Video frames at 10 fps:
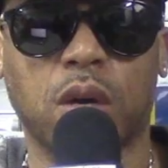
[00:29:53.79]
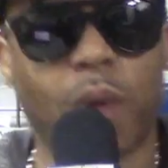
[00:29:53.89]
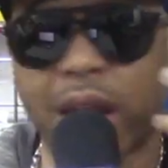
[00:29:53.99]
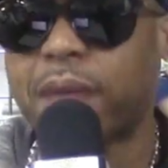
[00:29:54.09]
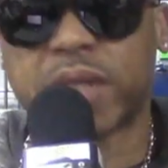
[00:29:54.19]

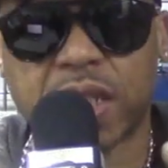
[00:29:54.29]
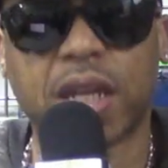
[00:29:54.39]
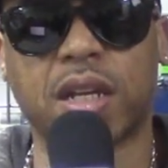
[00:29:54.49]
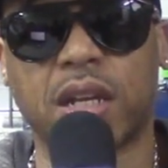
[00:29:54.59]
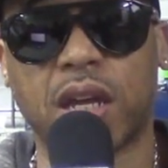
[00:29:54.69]
while I'm
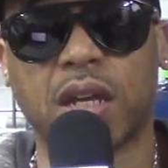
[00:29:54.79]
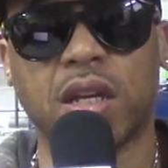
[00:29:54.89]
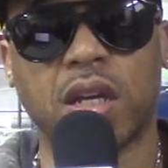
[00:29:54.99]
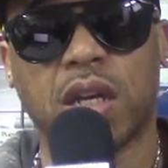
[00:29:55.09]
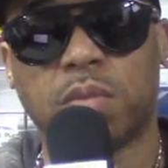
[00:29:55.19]
sitting there
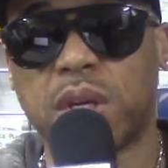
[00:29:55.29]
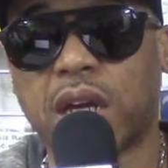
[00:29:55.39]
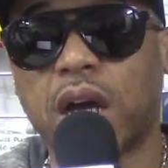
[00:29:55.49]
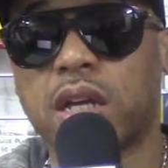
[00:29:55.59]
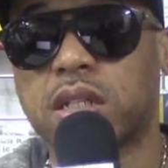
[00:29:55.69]

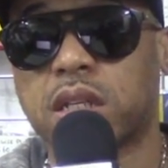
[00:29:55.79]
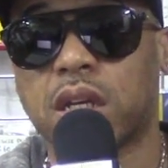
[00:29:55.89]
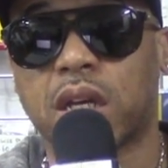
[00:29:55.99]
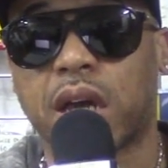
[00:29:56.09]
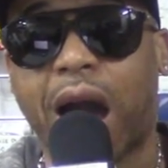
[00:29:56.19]
because
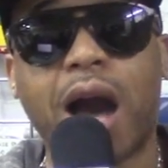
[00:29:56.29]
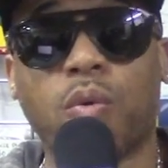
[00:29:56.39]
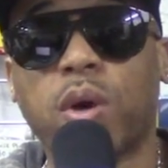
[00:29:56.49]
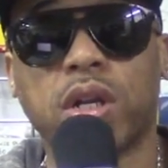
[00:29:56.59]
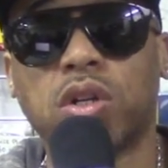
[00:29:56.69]
I
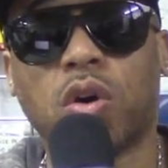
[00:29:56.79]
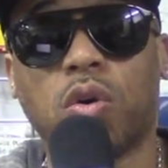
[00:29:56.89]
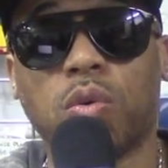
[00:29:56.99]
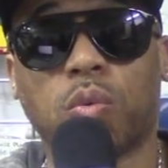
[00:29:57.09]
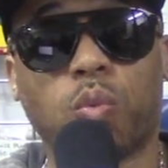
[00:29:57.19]
want to
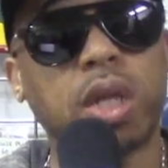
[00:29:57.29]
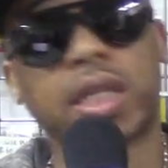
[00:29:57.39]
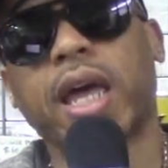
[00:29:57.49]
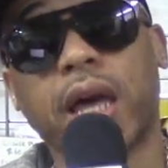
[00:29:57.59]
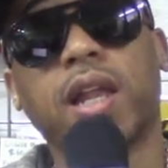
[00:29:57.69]
know
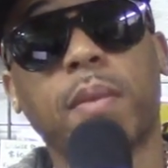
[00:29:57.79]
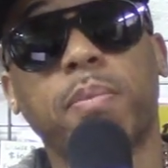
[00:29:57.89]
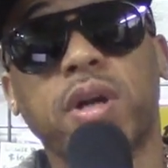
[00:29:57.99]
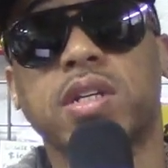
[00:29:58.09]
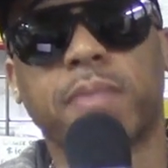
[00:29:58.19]
what the hell am
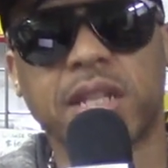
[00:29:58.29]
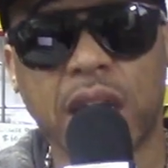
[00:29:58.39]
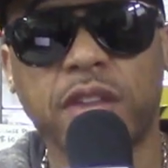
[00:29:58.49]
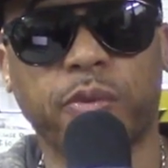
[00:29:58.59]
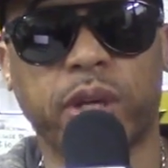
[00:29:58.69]
I brushing my
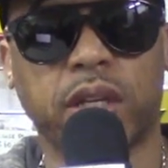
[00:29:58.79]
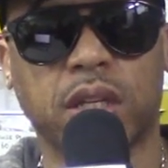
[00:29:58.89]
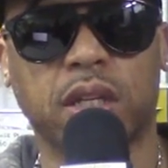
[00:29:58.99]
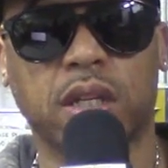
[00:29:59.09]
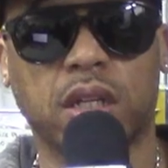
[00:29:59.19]
teeth with.
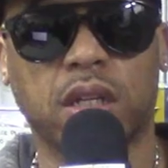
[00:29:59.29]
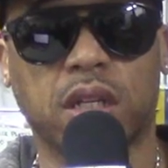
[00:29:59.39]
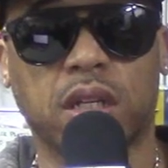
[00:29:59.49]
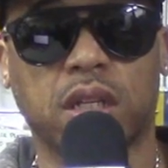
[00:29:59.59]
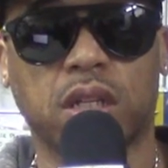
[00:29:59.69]

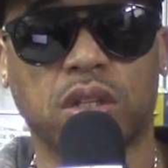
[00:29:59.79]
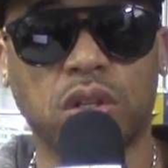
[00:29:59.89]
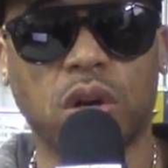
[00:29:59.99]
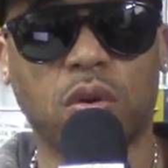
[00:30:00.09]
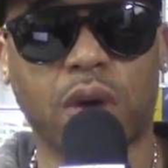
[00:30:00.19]

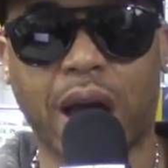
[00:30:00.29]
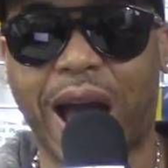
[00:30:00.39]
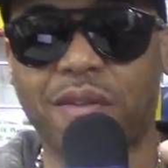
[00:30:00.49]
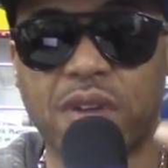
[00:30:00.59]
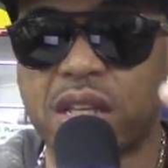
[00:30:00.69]
You know,
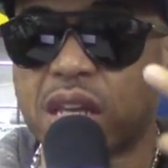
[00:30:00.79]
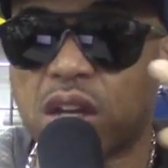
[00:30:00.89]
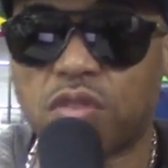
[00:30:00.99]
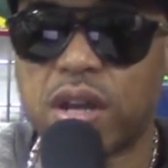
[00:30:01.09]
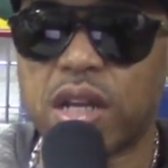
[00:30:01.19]
I read the
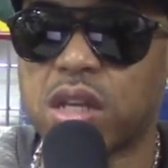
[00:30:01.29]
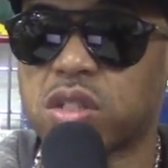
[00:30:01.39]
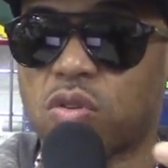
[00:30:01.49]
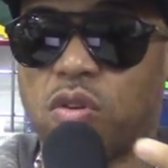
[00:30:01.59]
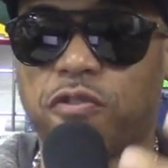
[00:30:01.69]

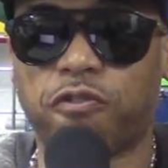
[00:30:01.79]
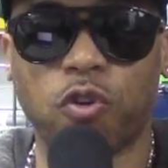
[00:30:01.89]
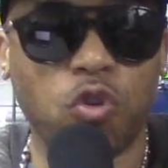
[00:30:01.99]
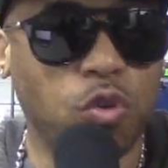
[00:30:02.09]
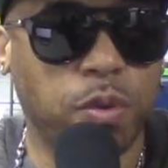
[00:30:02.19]
ingredients on
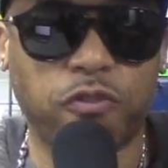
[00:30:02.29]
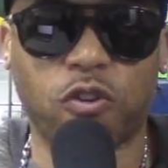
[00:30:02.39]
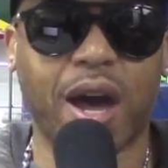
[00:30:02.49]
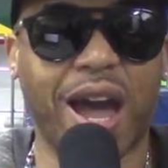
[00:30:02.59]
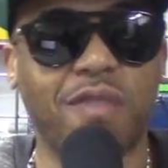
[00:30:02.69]
food
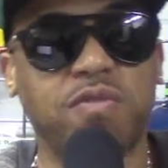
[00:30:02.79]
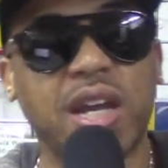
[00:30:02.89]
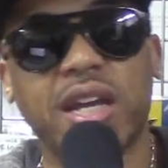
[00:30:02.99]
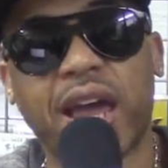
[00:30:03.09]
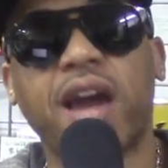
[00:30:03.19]
before I, I
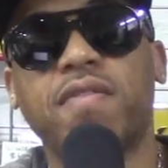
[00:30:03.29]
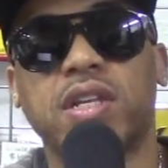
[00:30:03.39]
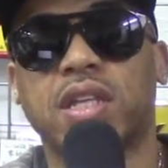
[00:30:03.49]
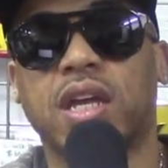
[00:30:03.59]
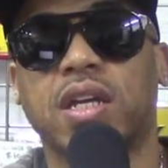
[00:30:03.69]
read
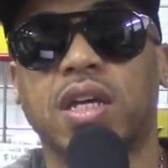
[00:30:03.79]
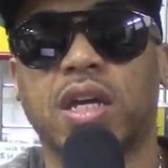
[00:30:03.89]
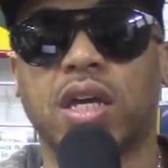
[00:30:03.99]
everything.